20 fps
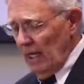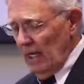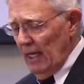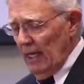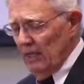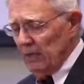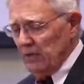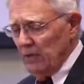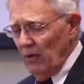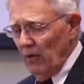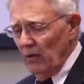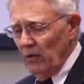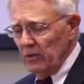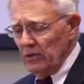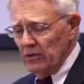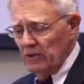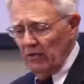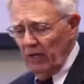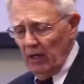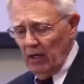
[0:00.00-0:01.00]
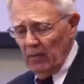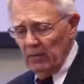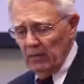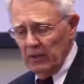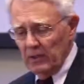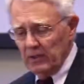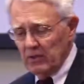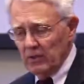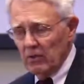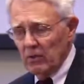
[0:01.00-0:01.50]
And so those
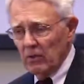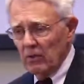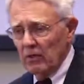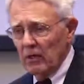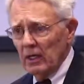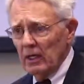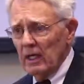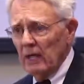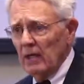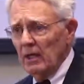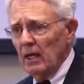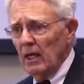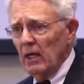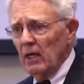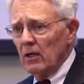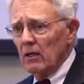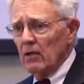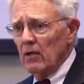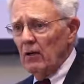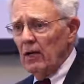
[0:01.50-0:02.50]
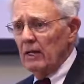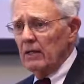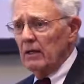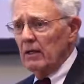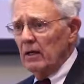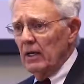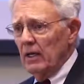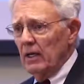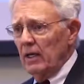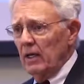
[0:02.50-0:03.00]
developments were really quite
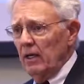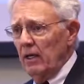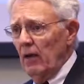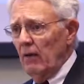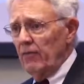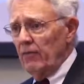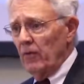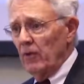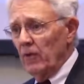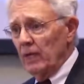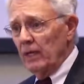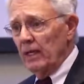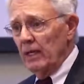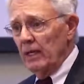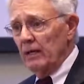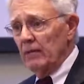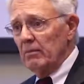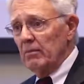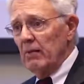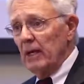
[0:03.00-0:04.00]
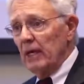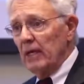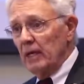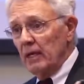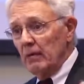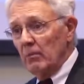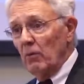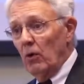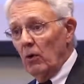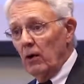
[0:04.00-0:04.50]
helpful in
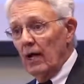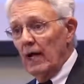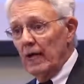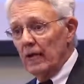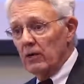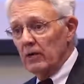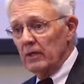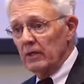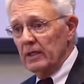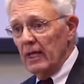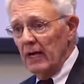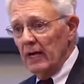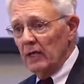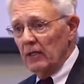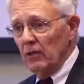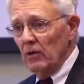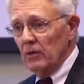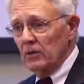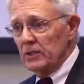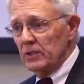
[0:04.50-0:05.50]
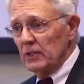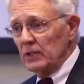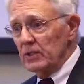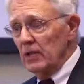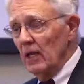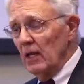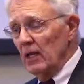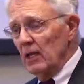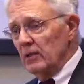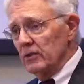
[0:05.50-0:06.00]
making more accurate diagnosis.
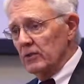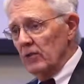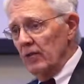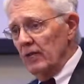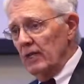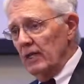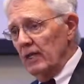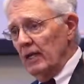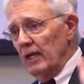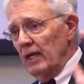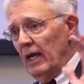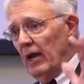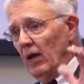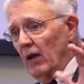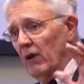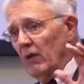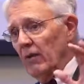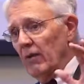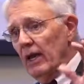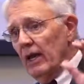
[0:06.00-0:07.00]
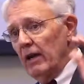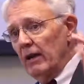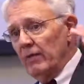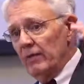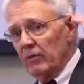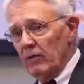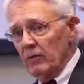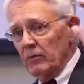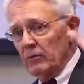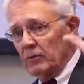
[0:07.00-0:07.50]
So the error rate
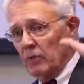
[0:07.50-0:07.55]
from